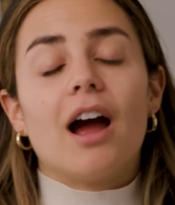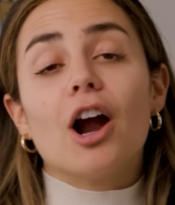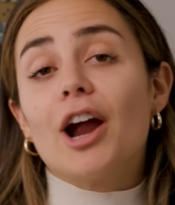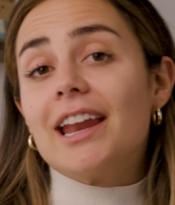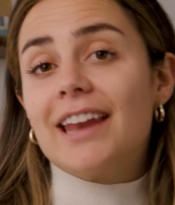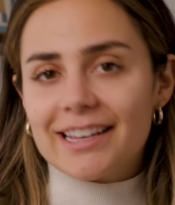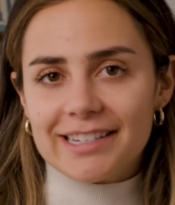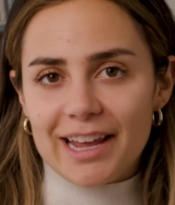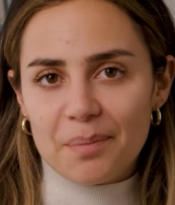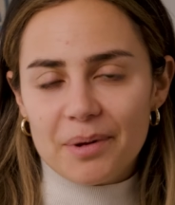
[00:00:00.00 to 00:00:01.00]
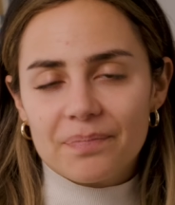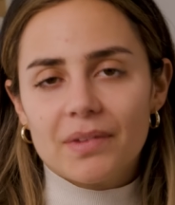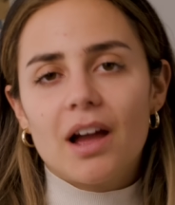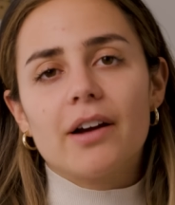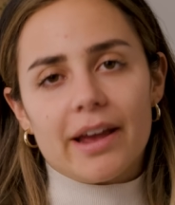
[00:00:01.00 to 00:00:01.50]
All right, next tip.
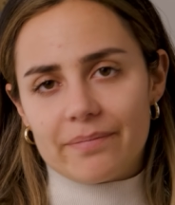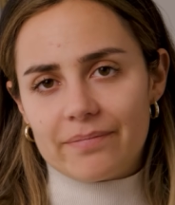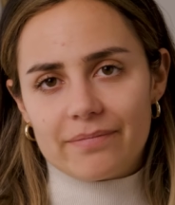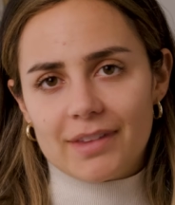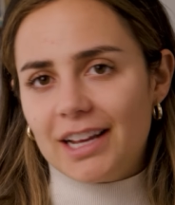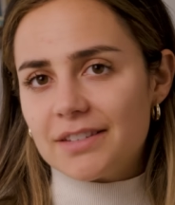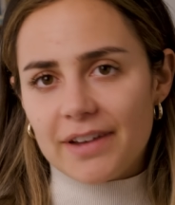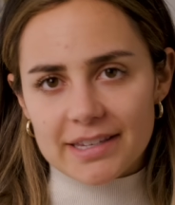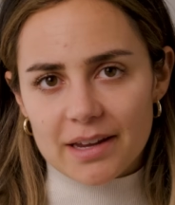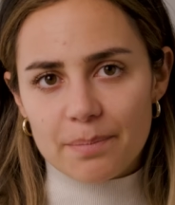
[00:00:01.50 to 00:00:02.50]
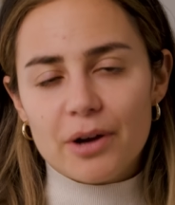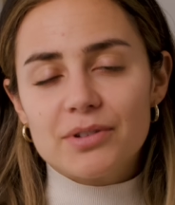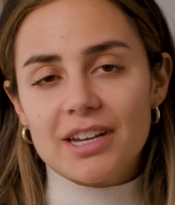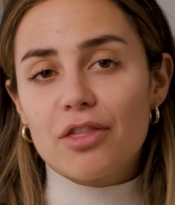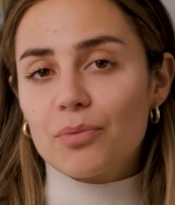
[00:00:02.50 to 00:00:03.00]
Okay, let's face it,
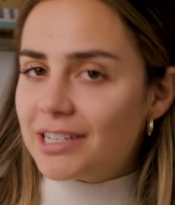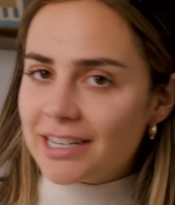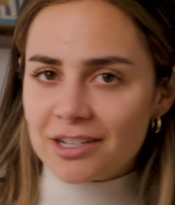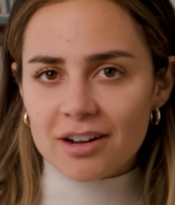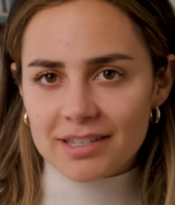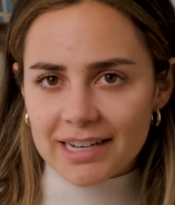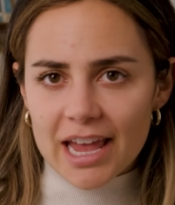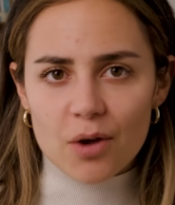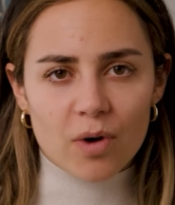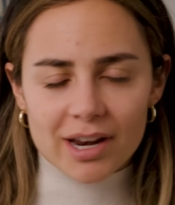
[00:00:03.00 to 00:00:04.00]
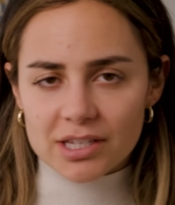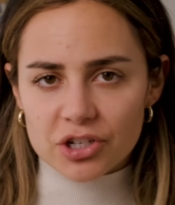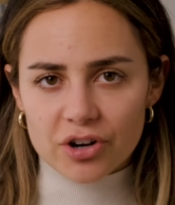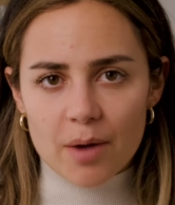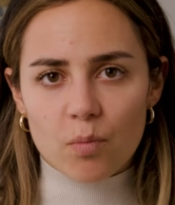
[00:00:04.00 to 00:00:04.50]
posting three TikToks a day, one
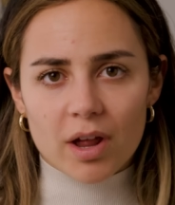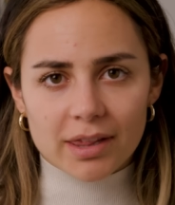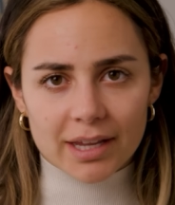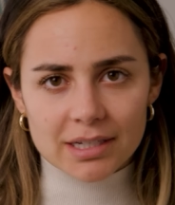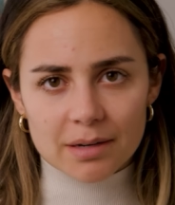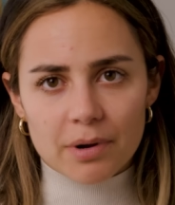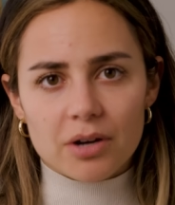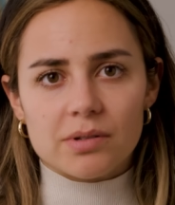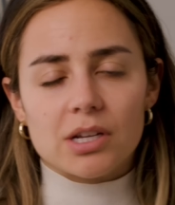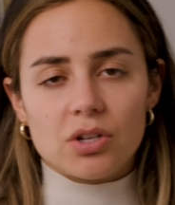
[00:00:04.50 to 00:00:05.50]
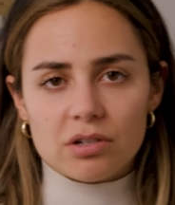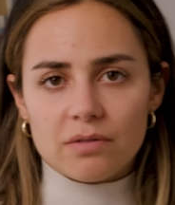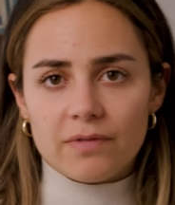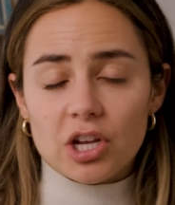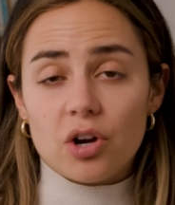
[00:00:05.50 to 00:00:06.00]
Instagram, one LinkedIn post, a
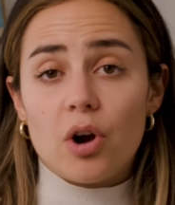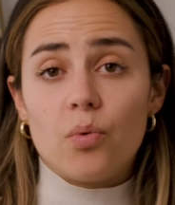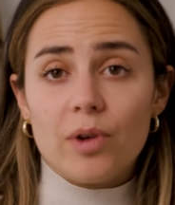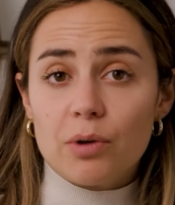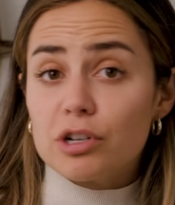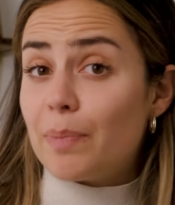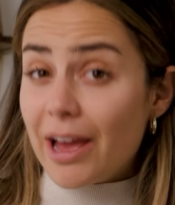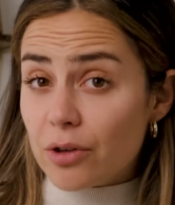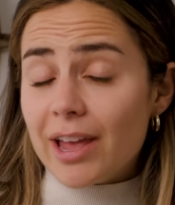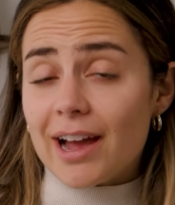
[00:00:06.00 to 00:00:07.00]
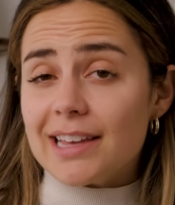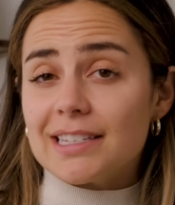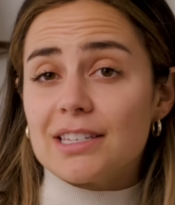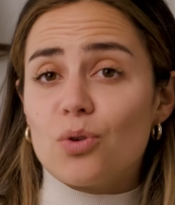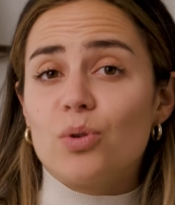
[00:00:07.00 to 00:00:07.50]
YouTube video a week, which by the way, guys,
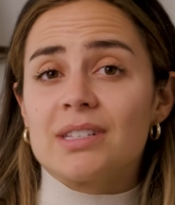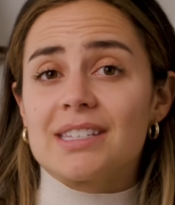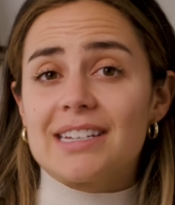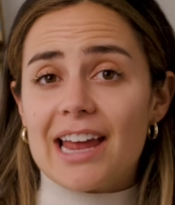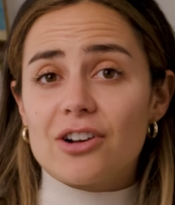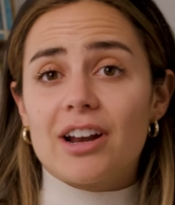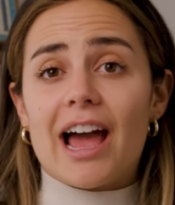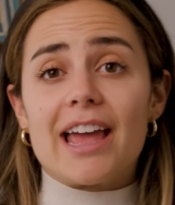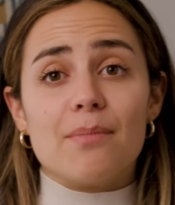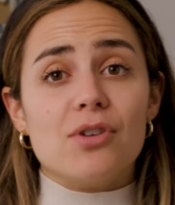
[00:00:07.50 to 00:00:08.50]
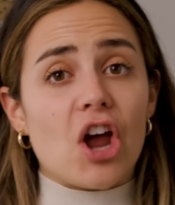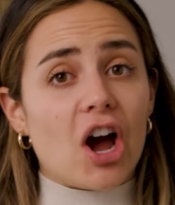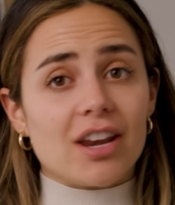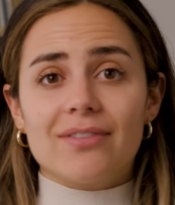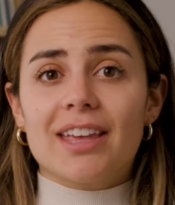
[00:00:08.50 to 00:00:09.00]
is golden standard. I am
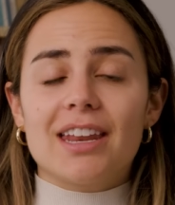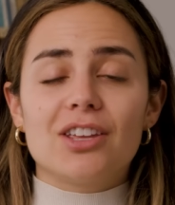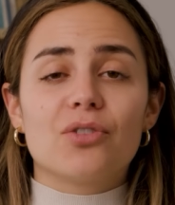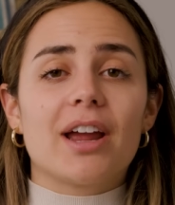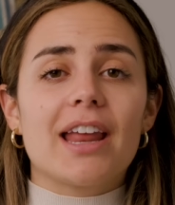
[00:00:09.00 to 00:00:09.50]
not even kidding you right